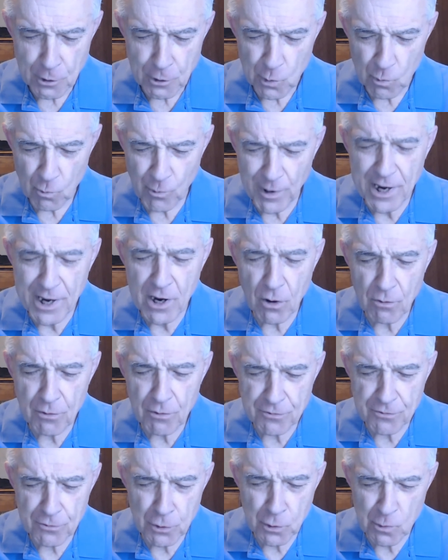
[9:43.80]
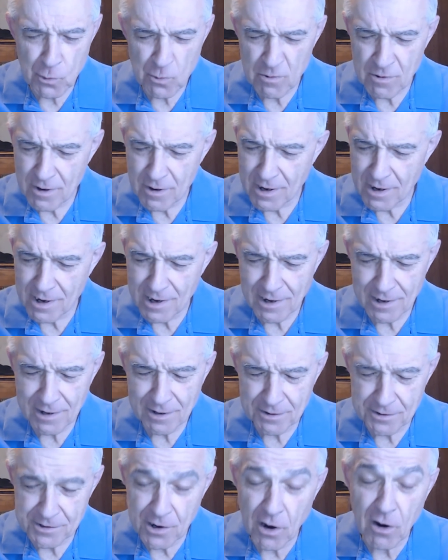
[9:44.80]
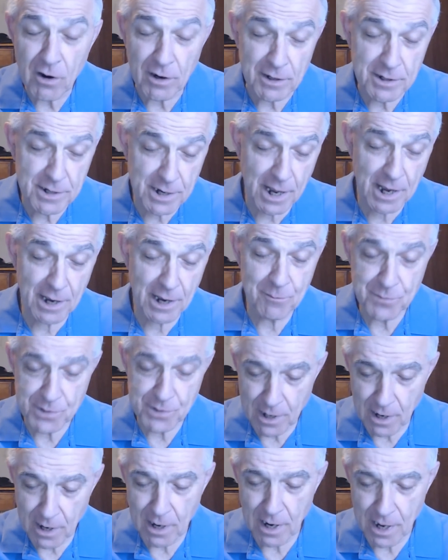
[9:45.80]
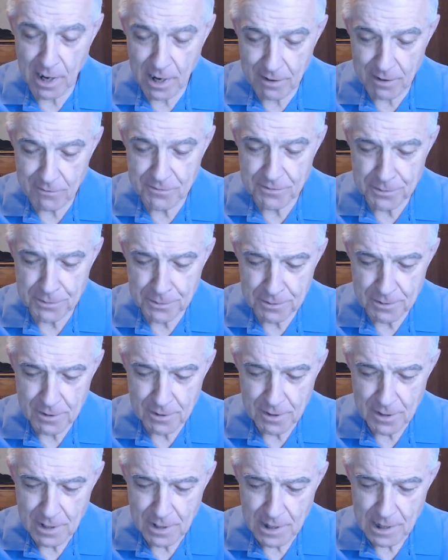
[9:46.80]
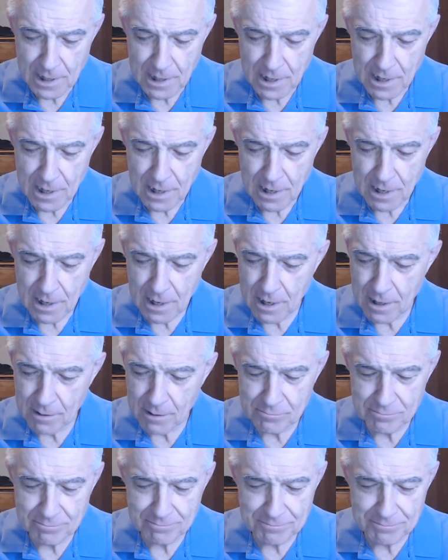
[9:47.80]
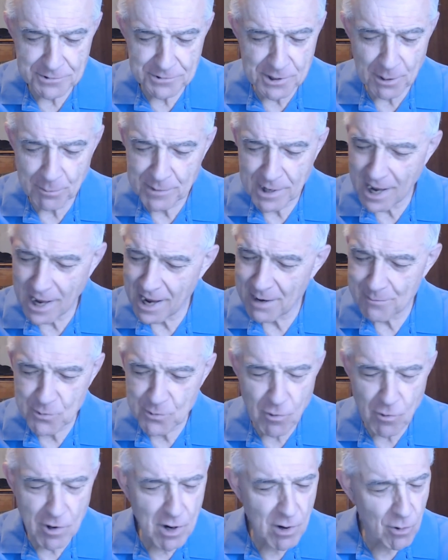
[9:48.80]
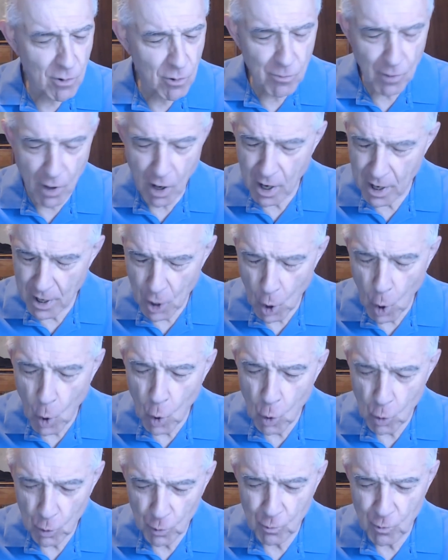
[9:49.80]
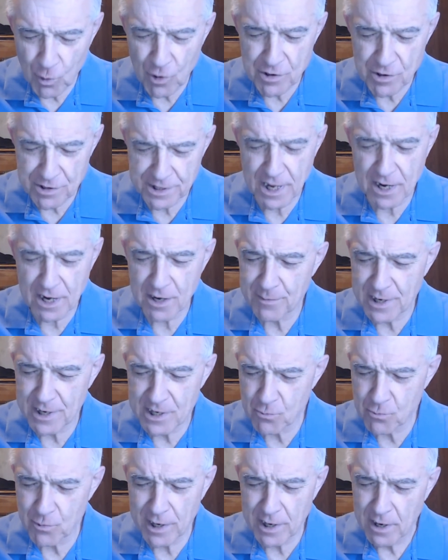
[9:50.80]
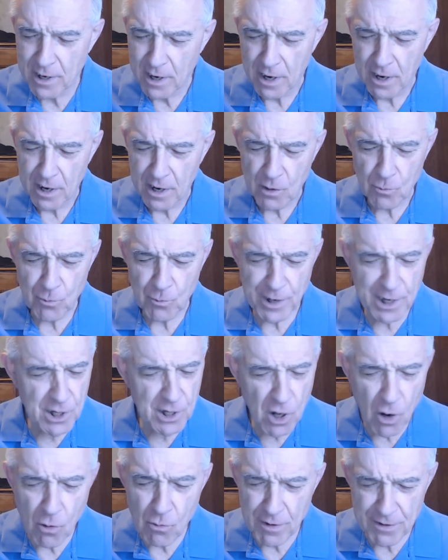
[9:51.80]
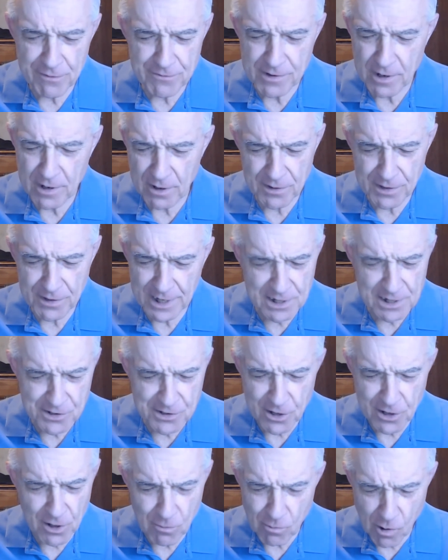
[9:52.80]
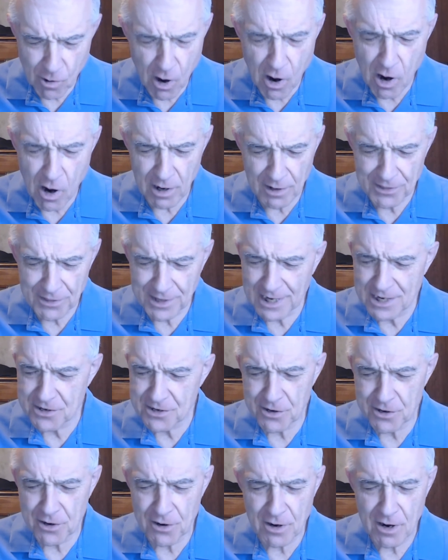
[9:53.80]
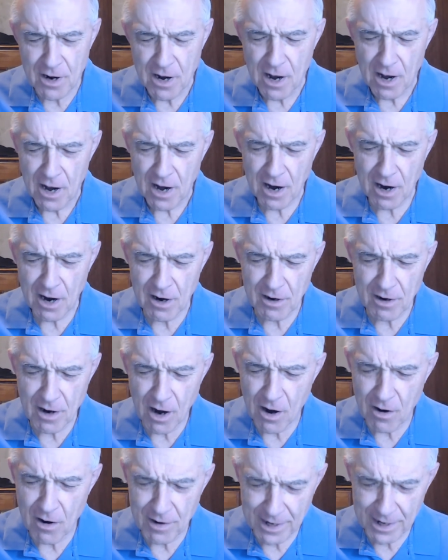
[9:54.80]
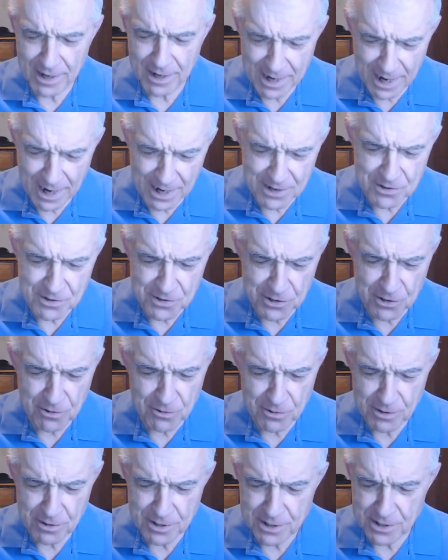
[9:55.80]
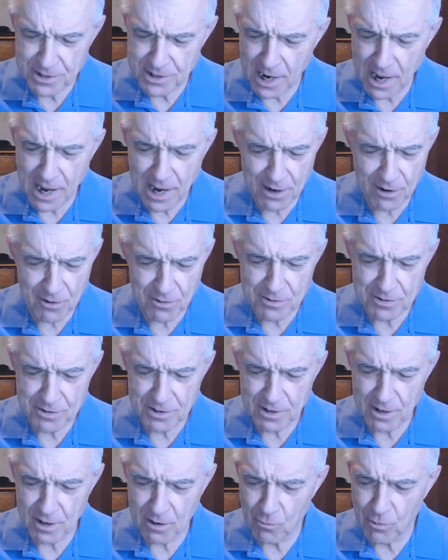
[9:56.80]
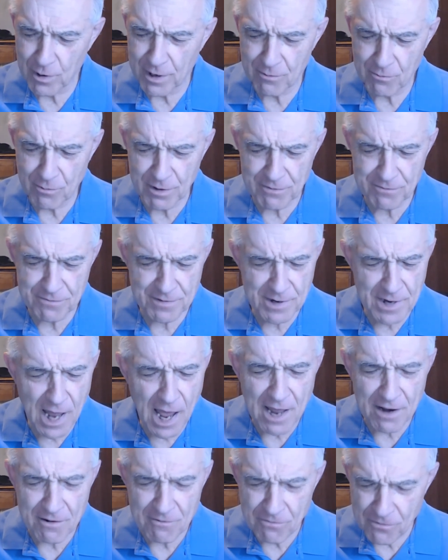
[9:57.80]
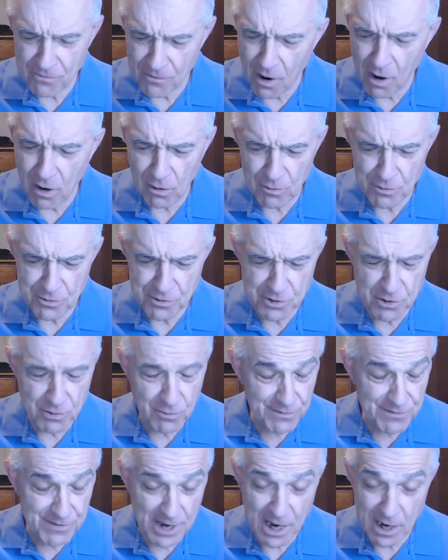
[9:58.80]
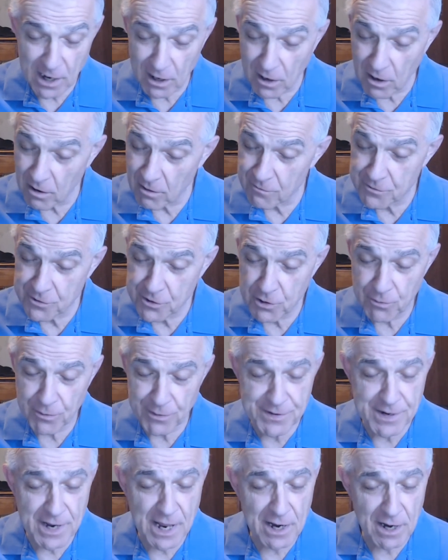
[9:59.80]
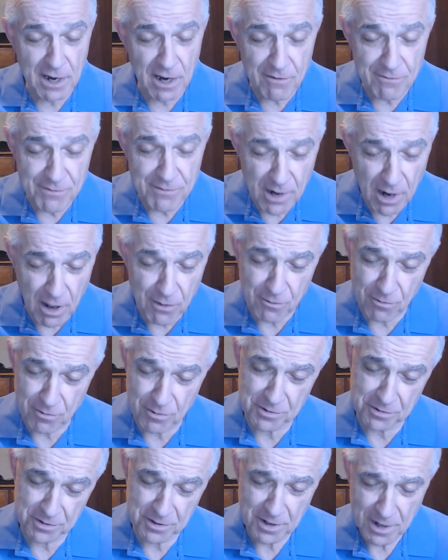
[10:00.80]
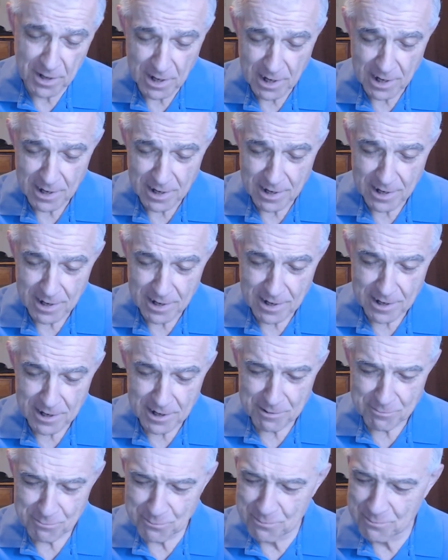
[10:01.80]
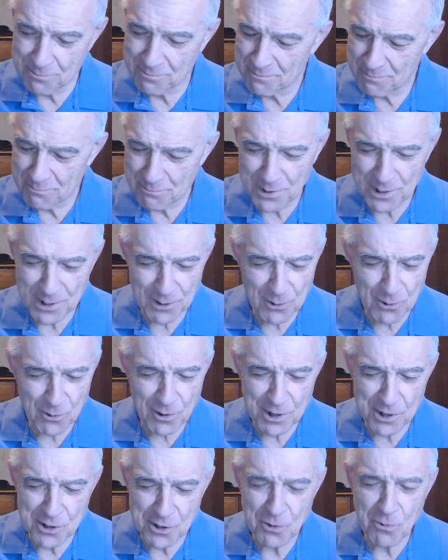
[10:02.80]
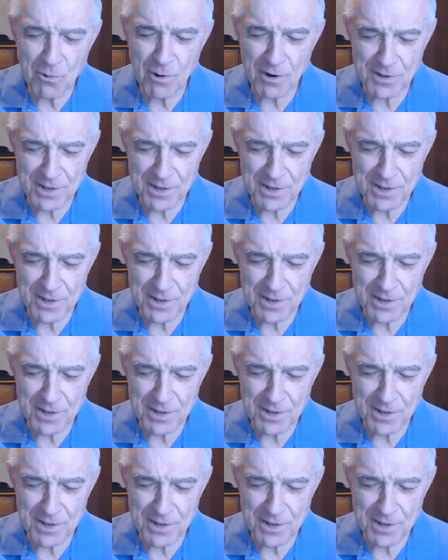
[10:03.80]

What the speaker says: we go through dark times in our lives. Sometimes we're our own worst enemies. We know we've done things that are wrong, things that are against your desires. We've not followed you. We've not loved you. We've not loved others. But Lord, you are